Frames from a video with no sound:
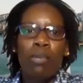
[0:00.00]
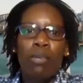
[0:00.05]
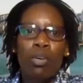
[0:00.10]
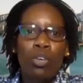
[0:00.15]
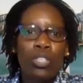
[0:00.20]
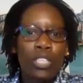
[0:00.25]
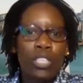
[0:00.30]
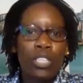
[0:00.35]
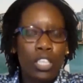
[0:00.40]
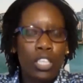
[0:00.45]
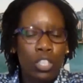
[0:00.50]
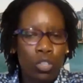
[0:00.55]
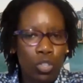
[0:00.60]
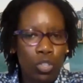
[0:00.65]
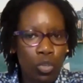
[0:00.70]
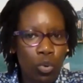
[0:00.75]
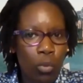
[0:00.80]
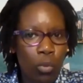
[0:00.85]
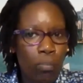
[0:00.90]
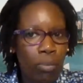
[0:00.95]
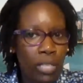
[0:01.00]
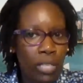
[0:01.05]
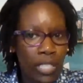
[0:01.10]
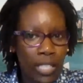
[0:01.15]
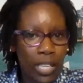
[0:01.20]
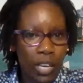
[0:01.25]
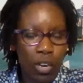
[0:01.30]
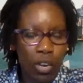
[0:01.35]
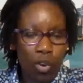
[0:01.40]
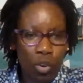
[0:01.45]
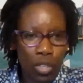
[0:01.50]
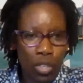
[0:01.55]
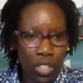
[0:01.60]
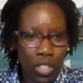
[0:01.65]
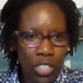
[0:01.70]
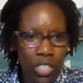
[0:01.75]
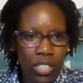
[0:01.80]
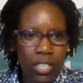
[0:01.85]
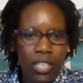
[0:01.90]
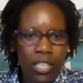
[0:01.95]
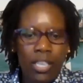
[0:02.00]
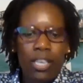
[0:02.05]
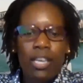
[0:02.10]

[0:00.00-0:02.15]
because they did not complete their course.